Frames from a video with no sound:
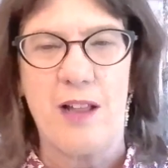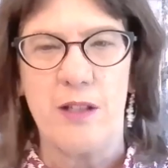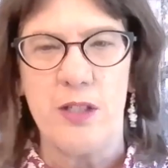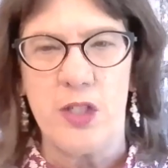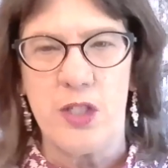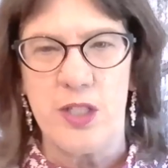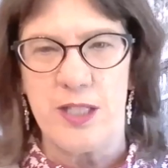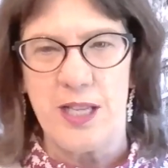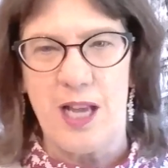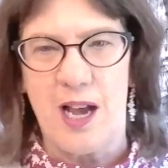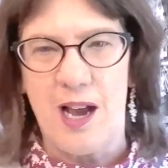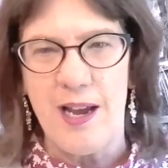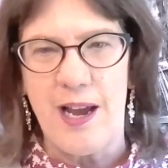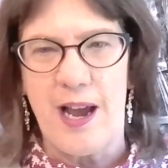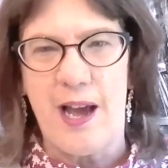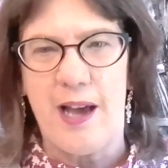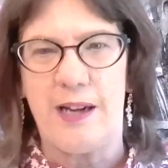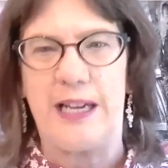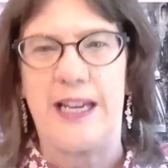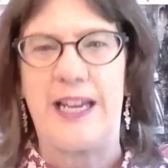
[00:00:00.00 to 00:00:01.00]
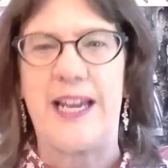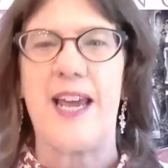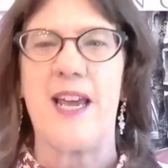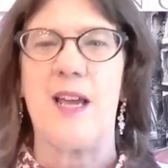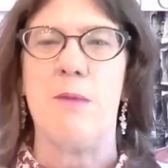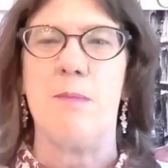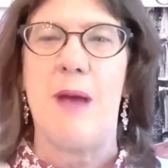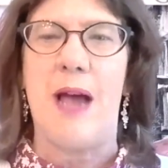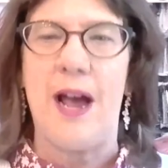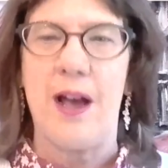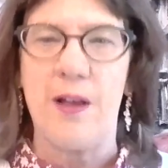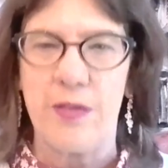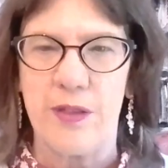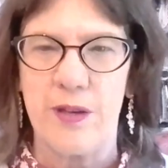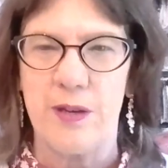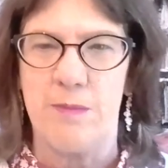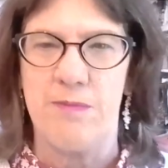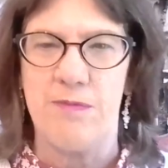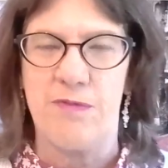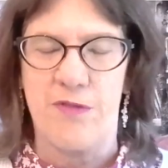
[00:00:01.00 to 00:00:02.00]
challenges I had and came
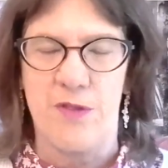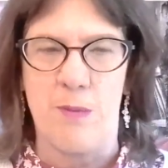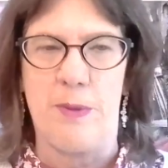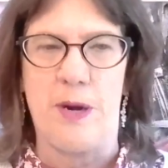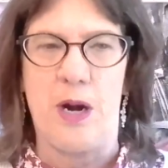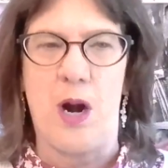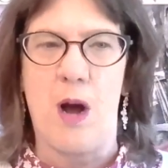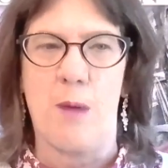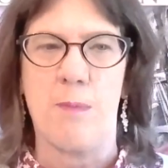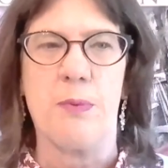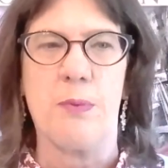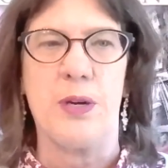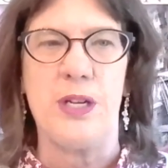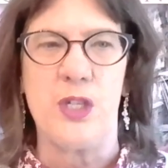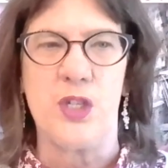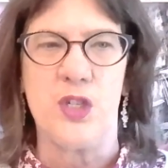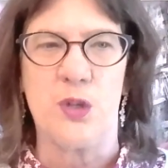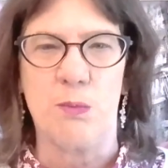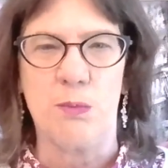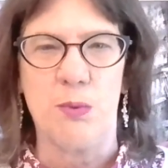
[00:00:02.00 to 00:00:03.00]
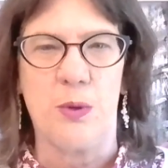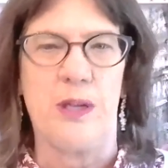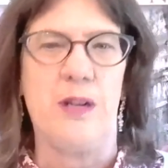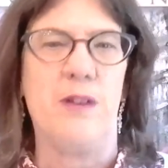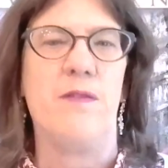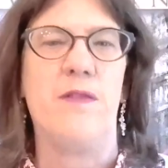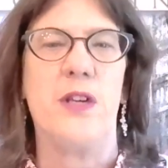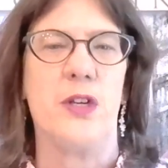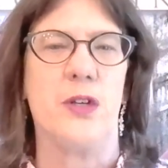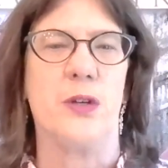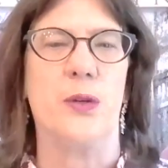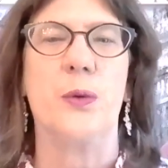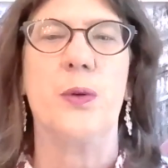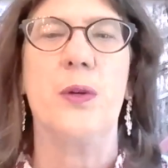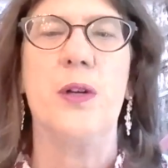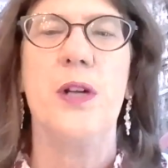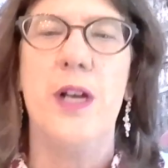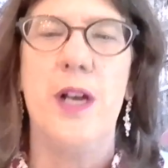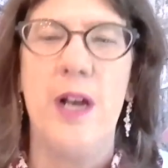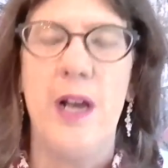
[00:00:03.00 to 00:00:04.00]
at them from an operational point of
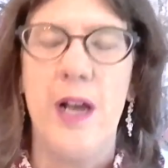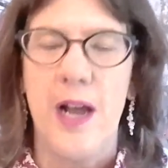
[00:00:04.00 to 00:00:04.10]
view.